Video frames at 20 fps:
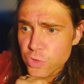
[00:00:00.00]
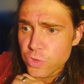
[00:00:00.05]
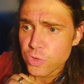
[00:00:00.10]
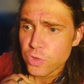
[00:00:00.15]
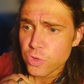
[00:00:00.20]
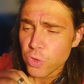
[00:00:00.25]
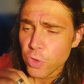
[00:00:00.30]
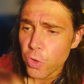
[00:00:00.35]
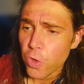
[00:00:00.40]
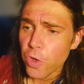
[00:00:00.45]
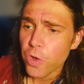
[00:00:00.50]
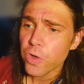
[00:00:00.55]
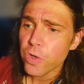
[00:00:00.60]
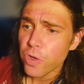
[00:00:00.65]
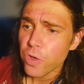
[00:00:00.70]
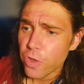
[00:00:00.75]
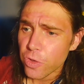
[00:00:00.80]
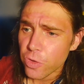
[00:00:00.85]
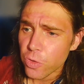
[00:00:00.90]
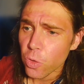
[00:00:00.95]

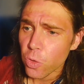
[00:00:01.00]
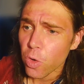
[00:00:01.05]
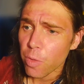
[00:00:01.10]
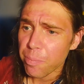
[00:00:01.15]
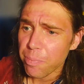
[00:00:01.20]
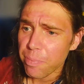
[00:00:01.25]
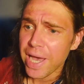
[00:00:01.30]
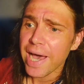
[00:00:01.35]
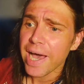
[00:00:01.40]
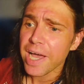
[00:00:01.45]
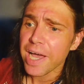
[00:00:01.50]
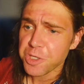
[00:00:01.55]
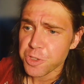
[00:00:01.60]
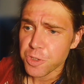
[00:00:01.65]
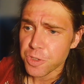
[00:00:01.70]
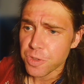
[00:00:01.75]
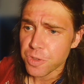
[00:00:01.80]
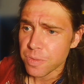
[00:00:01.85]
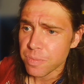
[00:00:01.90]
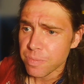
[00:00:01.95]
Turn your
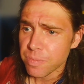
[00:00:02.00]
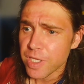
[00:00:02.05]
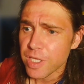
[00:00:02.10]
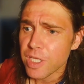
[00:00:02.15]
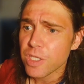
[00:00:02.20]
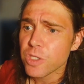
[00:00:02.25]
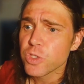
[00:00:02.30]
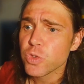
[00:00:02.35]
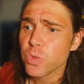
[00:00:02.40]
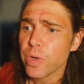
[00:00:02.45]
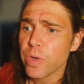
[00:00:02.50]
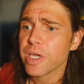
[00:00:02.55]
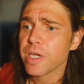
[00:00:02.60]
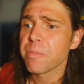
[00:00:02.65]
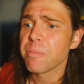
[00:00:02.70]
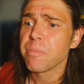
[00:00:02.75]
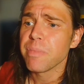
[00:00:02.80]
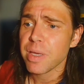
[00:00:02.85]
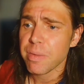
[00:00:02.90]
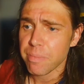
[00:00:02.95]
passion into a
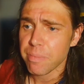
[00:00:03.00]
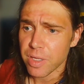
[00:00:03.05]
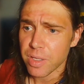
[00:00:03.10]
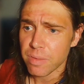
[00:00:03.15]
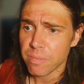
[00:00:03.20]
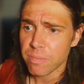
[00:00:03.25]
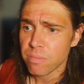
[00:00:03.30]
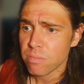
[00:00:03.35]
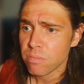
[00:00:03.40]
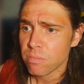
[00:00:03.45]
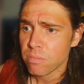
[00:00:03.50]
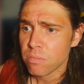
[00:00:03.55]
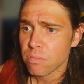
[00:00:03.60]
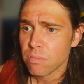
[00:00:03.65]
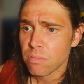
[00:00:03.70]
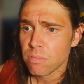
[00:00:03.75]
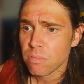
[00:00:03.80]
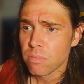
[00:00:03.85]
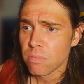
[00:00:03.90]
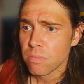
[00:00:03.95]
commitment,
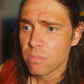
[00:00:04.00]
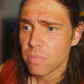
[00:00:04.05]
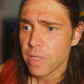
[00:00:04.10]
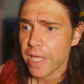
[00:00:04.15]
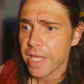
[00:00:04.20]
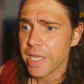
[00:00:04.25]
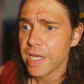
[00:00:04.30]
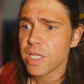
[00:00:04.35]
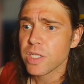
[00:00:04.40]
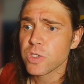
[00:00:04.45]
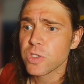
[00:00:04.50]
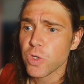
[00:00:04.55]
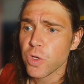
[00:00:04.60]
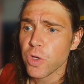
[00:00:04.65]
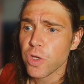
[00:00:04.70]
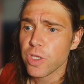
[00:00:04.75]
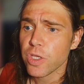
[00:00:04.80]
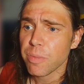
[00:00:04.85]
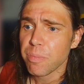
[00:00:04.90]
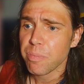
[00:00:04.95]
and in
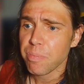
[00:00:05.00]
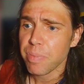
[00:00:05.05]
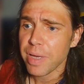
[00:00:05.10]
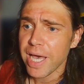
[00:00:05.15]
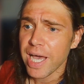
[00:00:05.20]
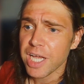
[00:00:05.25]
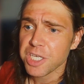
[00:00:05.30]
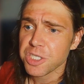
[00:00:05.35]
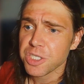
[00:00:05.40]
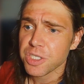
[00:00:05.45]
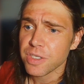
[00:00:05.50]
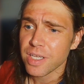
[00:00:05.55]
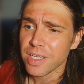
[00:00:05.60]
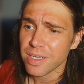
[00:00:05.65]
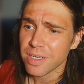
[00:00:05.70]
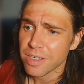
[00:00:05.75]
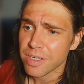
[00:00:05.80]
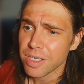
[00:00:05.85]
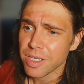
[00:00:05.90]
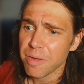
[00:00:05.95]
turn your
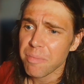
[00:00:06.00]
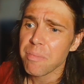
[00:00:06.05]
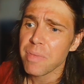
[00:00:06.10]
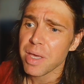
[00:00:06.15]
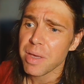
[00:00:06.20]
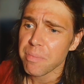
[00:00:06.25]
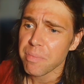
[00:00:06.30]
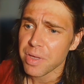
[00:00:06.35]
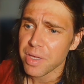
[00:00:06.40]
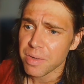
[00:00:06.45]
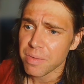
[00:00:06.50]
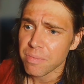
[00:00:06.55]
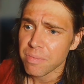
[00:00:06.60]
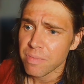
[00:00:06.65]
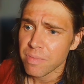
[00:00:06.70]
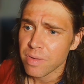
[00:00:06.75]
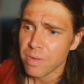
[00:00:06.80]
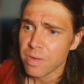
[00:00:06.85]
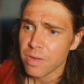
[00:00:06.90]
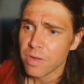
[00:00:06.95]
passionate commitment
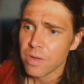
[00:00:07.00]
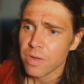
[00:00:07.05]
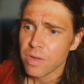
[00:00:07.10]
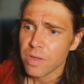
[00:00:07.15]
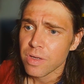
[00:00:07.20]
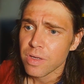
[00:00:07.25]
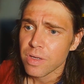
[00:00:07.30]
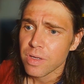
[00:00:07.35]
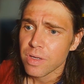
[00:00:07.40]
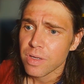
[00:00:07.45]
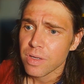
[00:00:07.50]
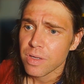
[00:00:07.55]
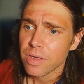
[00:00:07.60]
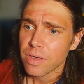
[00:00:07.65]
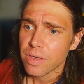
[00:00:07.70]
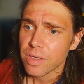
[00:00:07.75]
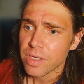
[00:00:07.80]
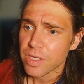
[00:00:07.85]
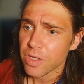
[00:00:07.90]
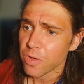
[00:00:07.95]

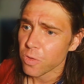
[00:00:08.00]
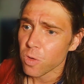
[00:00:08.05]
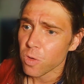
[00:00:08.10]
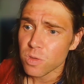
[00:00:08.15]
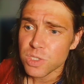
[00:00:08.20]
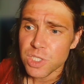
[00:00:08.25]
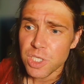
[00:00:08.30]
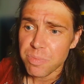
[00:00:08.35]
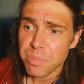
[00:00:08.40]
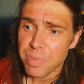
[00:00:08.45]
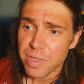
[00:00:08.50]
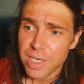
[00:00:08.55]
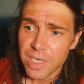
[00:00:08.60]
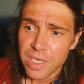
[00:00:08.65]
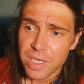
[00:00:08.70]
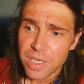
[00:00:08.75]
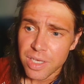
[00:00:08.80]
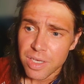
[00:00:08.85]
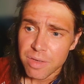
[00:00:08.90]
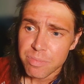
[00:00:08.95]
can also
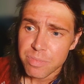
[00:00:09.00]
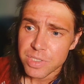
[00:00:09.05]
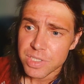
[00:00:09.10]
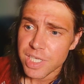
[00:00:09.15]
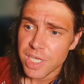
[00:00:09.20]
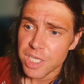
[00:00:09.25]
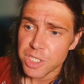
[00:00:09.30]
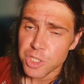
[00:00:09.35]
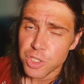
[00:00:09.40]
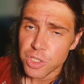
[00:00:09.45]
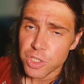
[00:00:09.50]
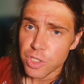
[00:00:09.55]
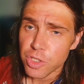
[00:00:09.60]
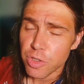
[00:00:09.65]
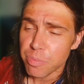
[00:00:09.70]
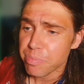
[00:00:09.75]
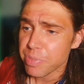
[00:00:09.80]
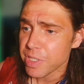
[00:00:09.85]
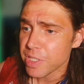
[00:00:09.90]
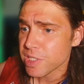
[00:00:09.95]
be potentially
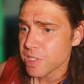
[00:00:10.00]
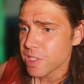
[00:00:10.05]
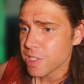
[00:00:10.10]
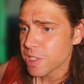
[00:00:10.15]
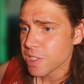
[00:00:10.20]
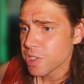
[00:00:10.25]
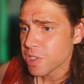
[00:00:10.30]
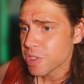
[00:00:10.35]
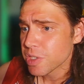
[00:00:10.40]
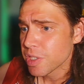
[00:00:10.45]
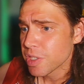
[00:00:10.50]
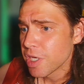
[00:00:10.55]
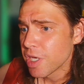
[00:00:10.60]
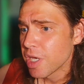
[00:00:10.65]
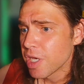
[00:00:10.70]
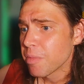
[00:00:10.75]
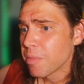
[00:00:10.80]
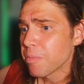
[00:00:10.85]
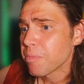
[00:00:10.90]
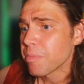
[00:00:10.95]
your business,
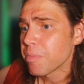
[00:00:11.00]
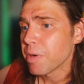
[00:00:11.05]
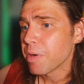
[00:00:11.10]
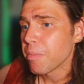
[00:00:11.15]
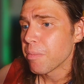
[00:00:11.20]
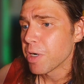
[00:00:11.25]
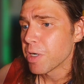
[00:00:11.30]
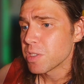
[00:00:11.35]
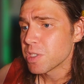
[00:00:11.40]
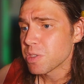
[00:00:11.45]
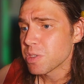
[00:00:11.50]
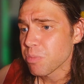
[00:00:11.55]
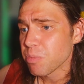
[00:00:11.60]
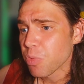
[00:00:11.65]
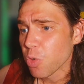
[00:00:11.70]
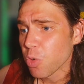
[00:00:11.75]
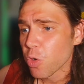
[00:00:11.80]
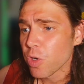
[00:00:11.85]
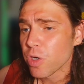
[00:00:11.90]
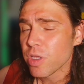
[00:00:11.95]
but most
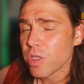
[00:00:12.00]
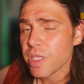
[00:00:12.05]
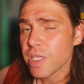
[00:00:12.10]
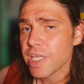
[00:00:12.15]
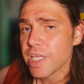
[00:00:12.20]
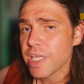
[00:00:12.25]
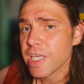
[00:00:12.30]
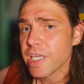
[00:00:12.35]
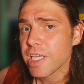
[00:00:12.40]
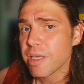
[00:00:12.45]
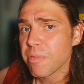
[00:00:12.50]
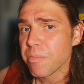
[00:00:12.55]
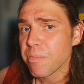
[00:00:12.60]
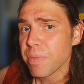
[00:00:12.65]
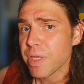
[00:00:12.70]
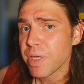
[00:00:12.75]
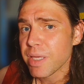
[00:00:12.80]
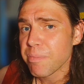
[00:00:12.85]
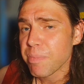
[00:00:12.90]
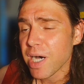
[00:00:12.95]
importantly it can
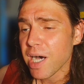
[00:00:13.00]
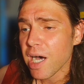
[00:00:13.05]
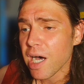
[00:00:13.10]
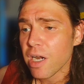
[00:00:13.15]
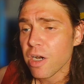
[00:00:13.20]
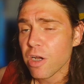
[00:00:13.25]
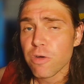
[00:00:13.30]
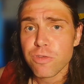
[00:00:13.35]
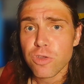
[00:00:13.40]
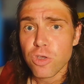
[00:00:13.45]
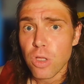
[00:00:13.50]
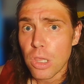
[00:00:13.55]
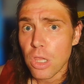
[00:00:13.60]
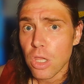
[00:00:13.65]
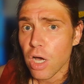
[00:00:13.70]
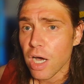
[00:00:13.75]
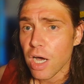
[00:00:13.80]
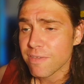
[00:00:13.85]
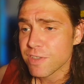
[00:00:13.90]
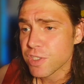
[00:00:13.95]
be part of your
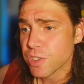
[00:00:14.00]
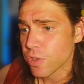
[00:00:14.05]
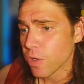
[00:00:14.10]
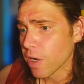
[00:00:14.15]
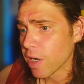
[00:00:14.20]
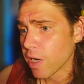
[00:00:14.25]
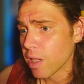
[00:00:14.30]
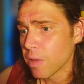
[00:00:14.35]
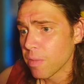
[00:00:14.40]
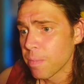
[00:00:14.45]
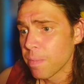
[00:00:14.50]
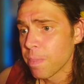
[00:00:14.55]
lifestyle,